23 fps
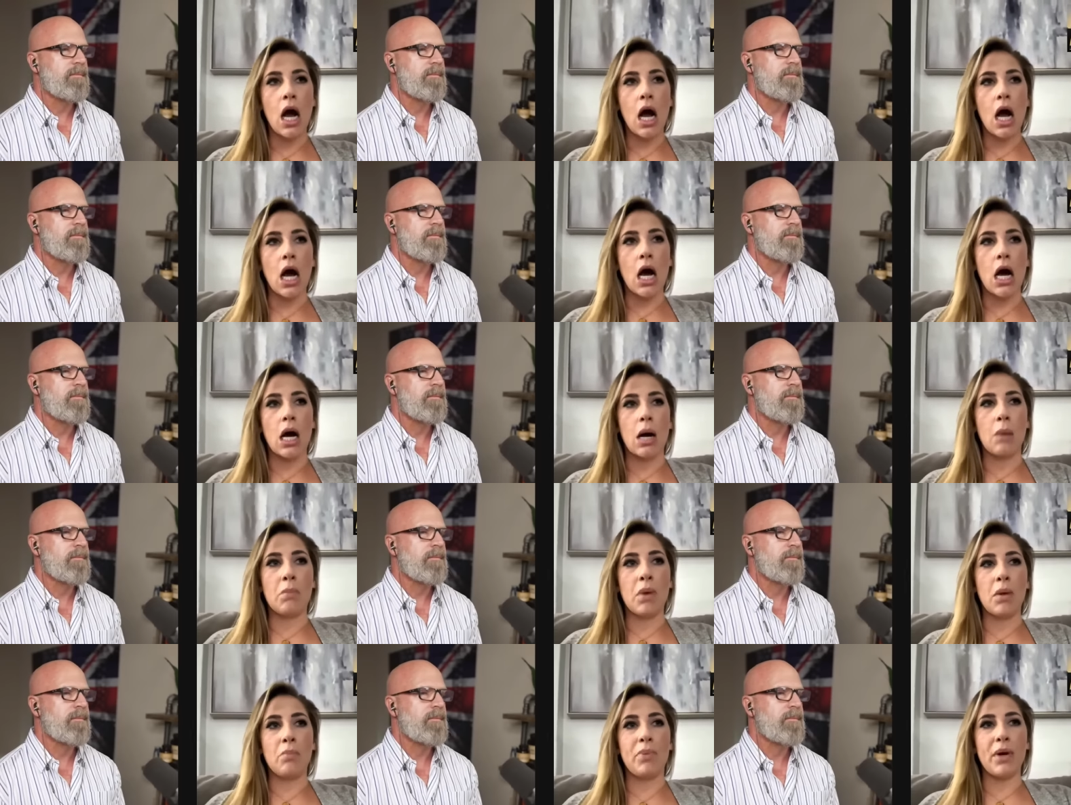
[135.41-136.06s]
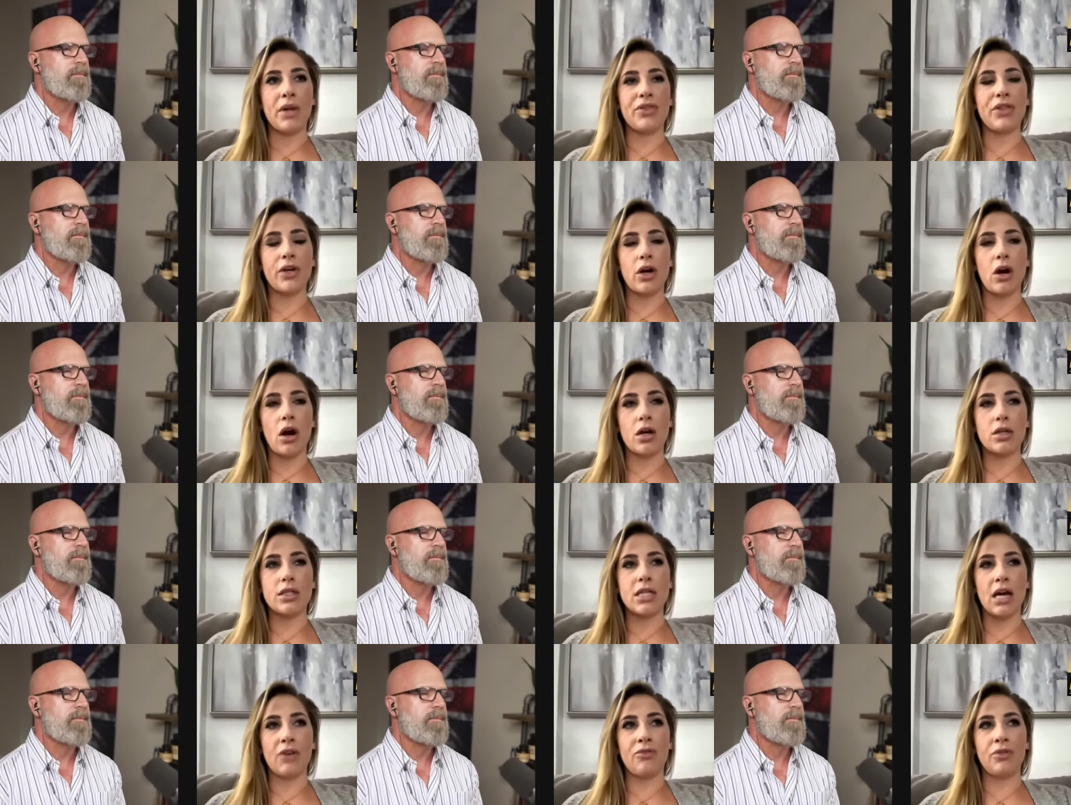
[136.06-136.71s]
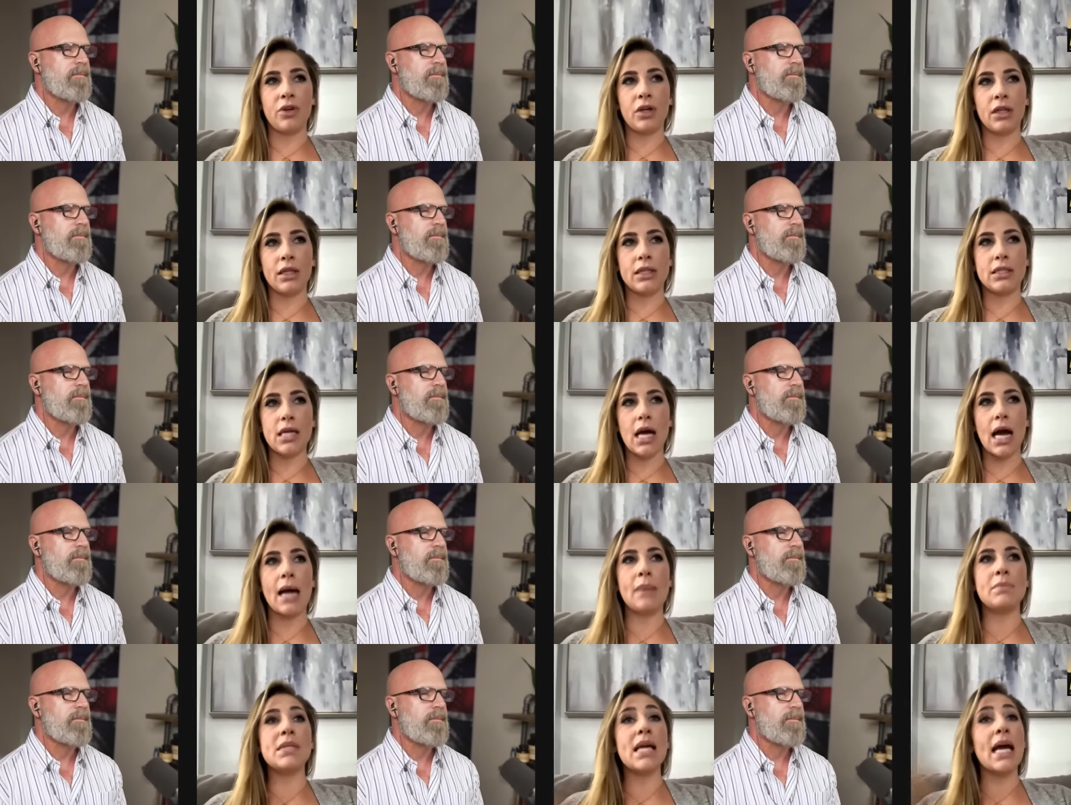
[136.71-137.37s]
Speaker 1: Mm-hmm. Um, but there are definitely
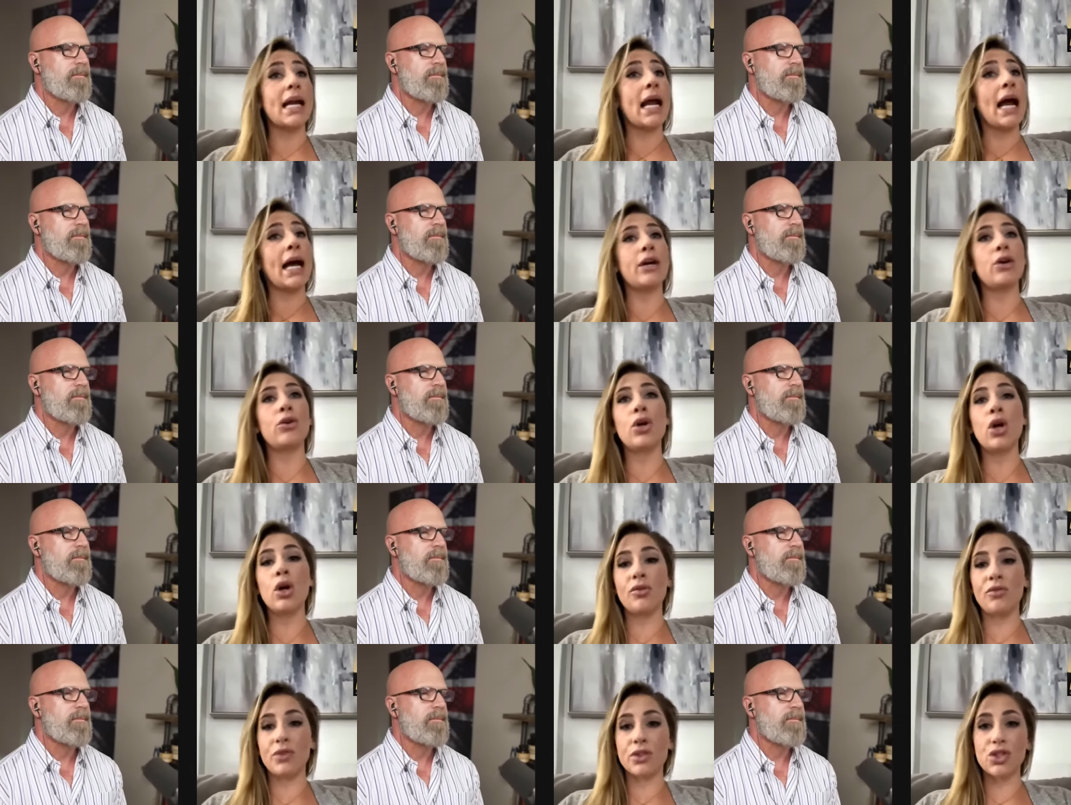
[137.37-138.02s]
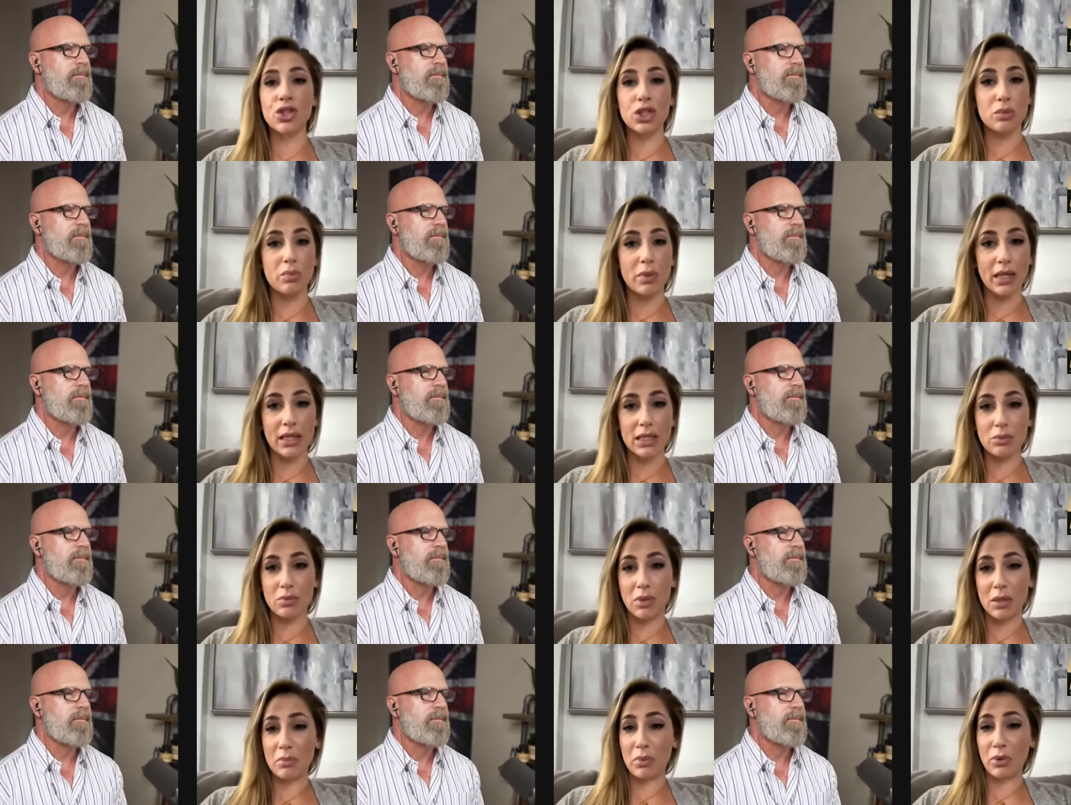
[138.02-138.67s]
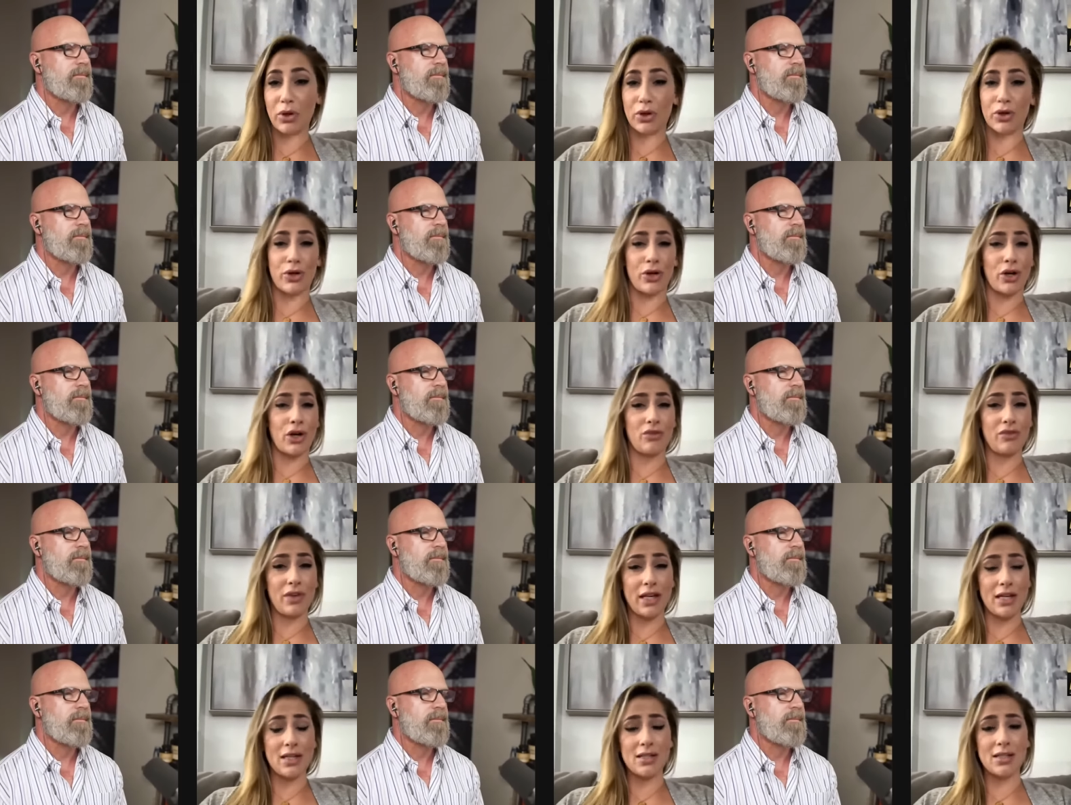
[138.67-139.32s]
times, and I don't know if it's just because people are
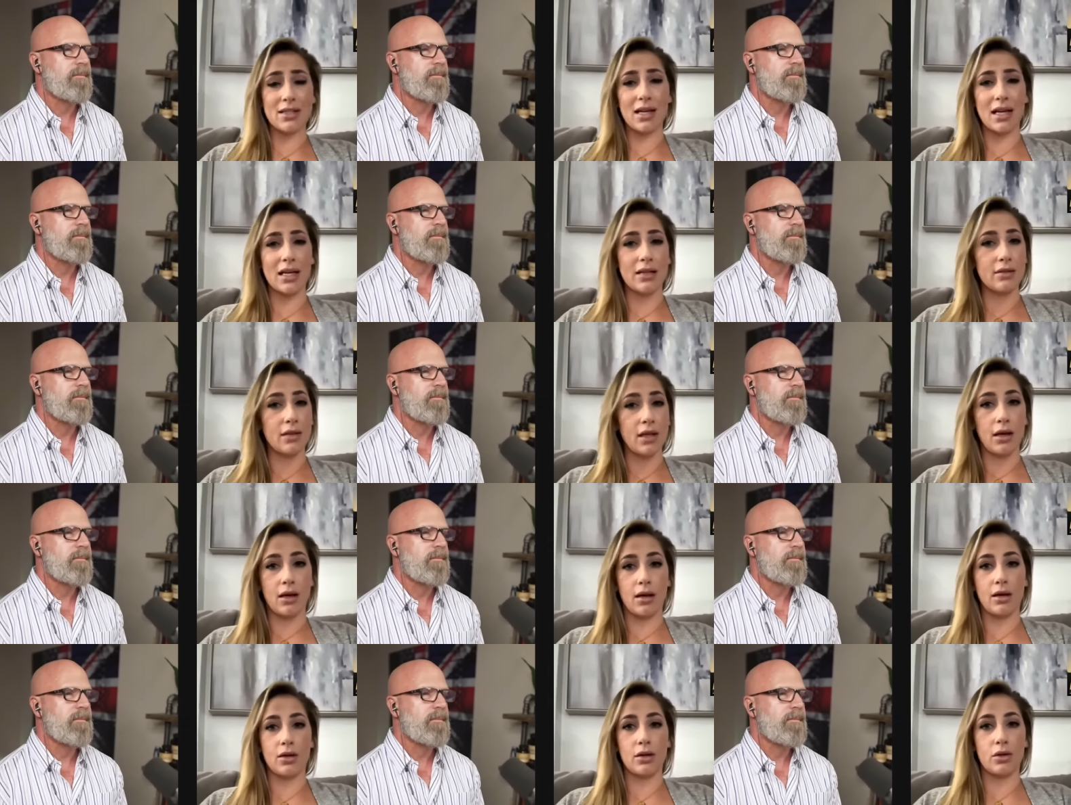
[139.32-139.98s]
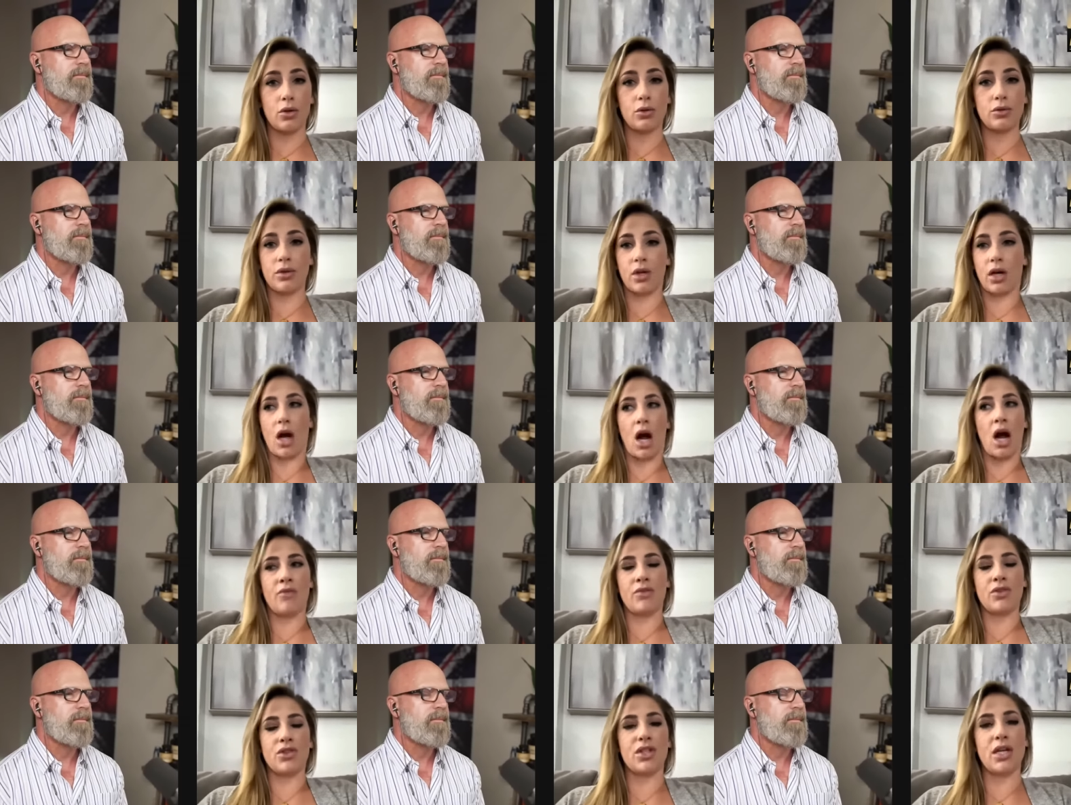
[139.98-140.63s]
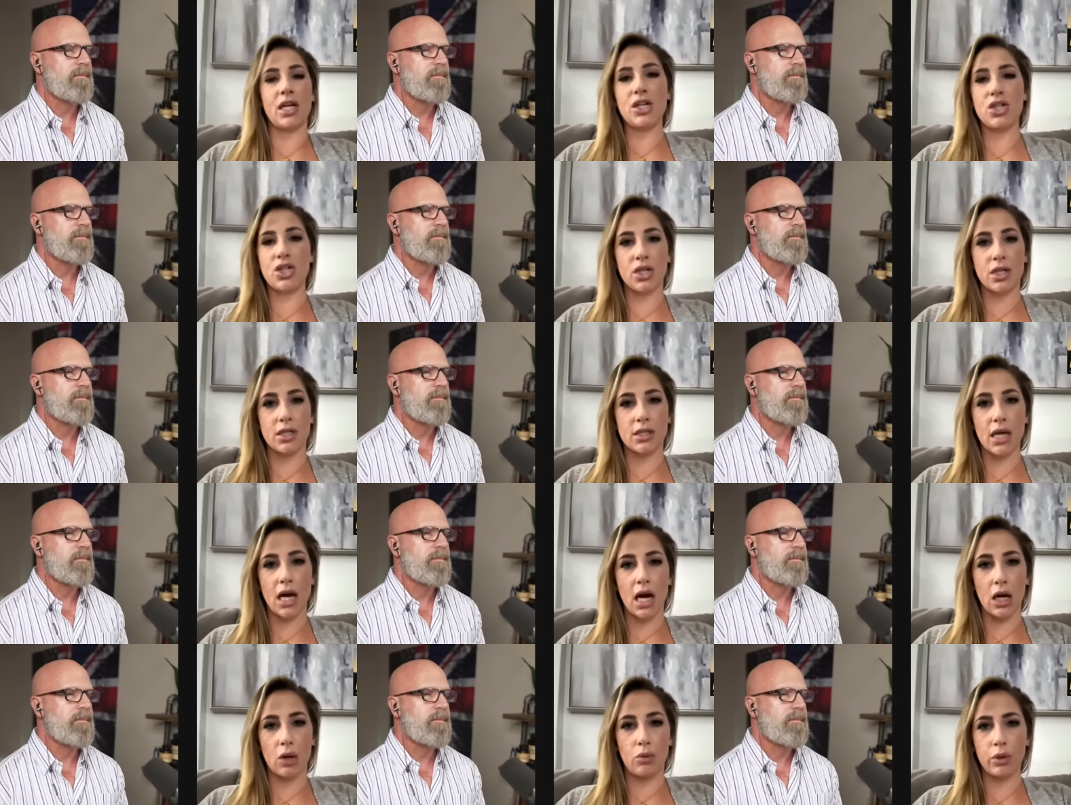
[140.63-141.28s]
nervous that the, the conversation
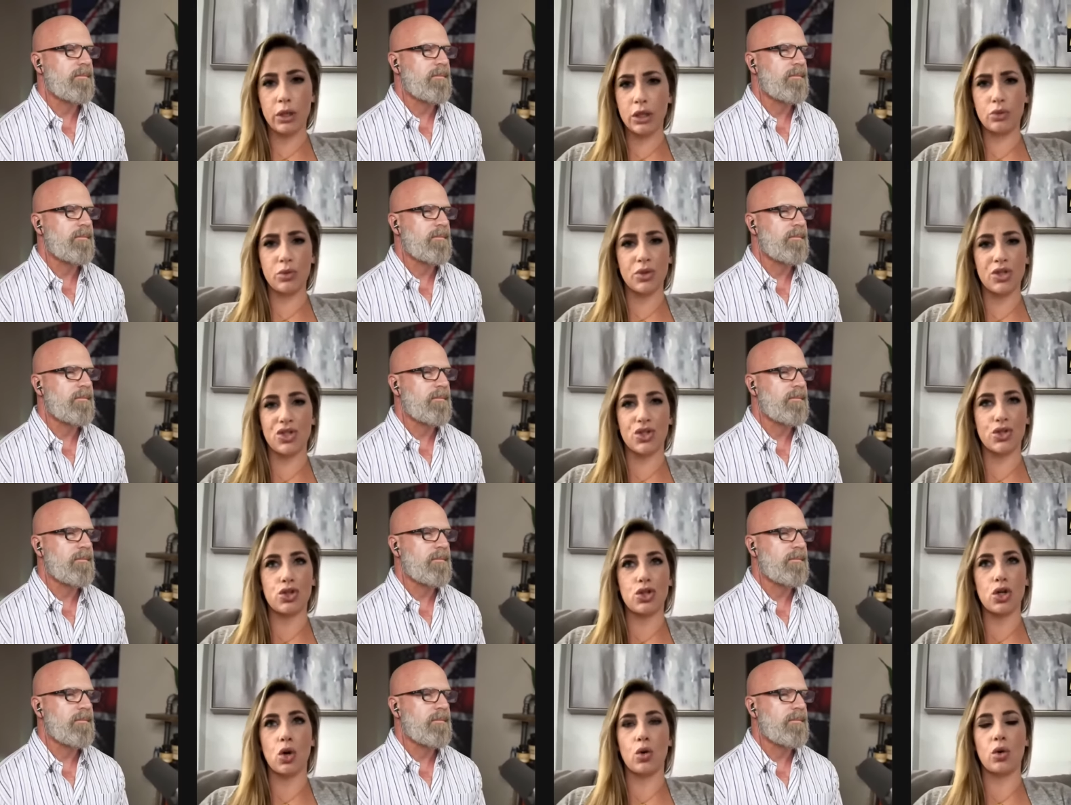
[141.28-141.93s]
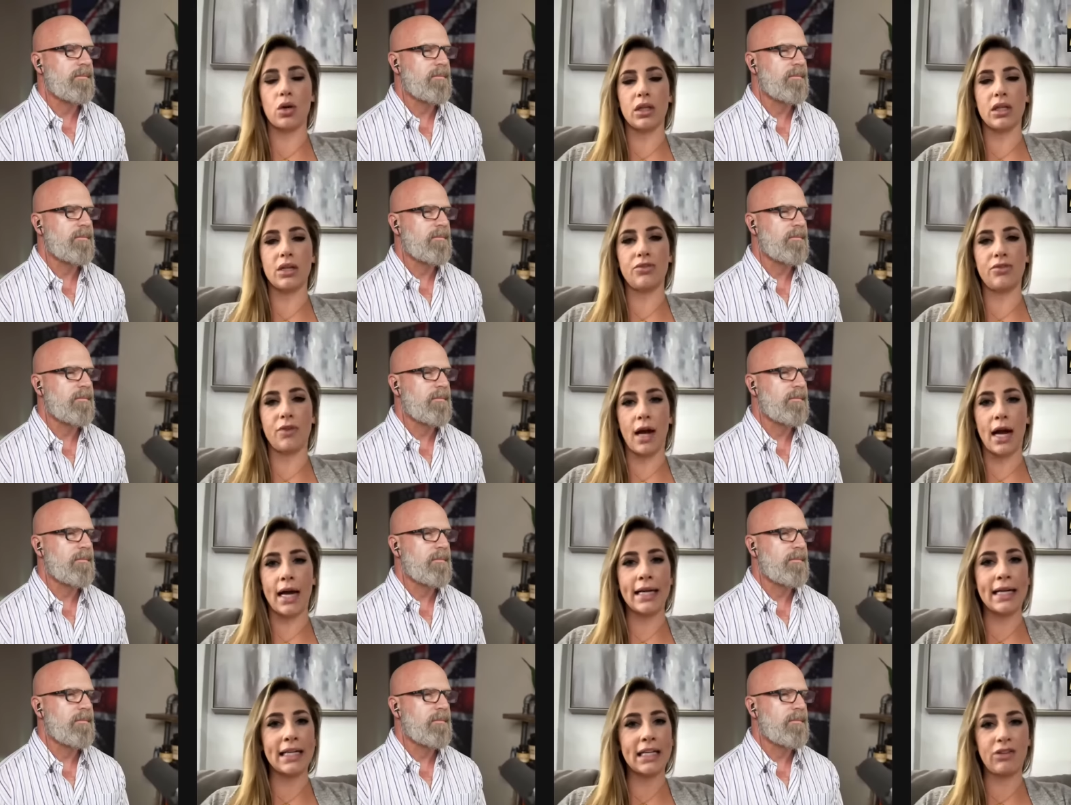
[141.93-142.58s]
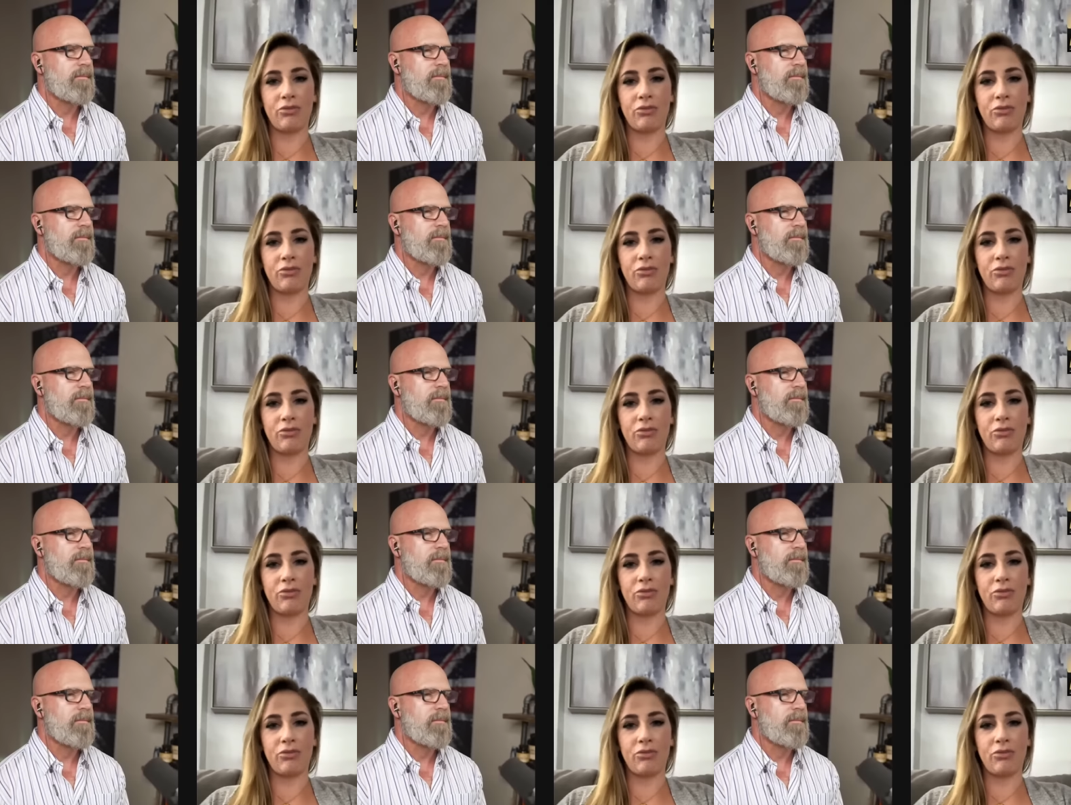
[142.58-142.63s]
is awkward, which is totally fine.